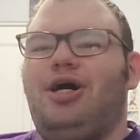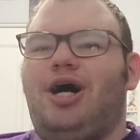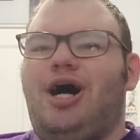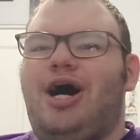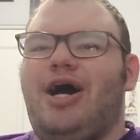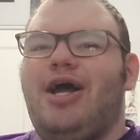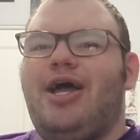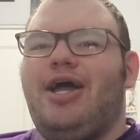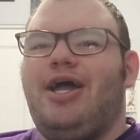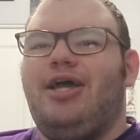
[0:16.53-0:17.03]

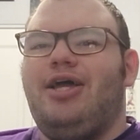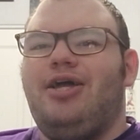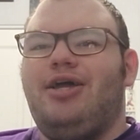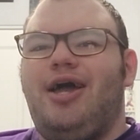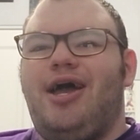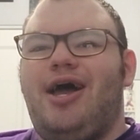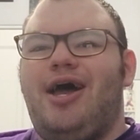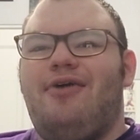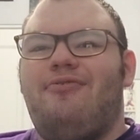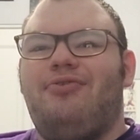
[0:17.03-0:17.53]
I
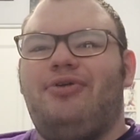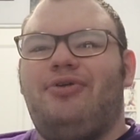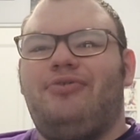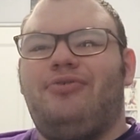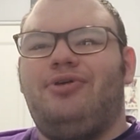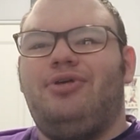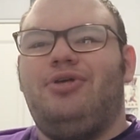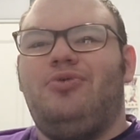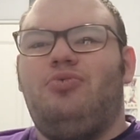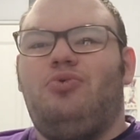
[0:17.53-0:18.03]
haven't
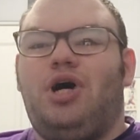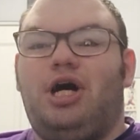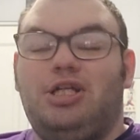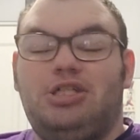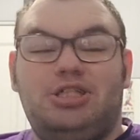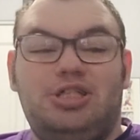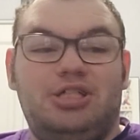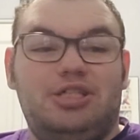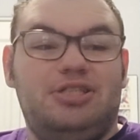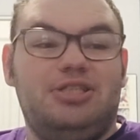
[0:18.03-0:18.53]
really
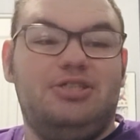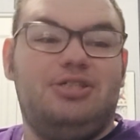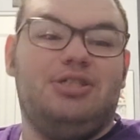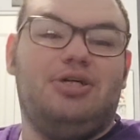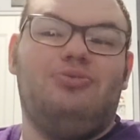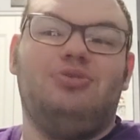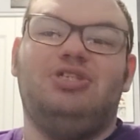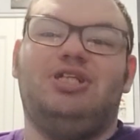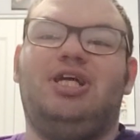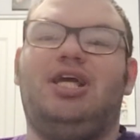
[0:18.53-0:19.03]
watched it since I
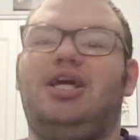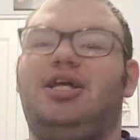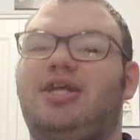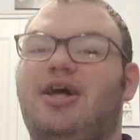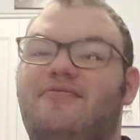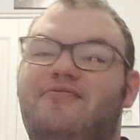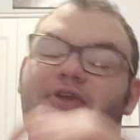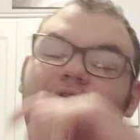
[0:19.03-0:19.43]
was a kid, and I've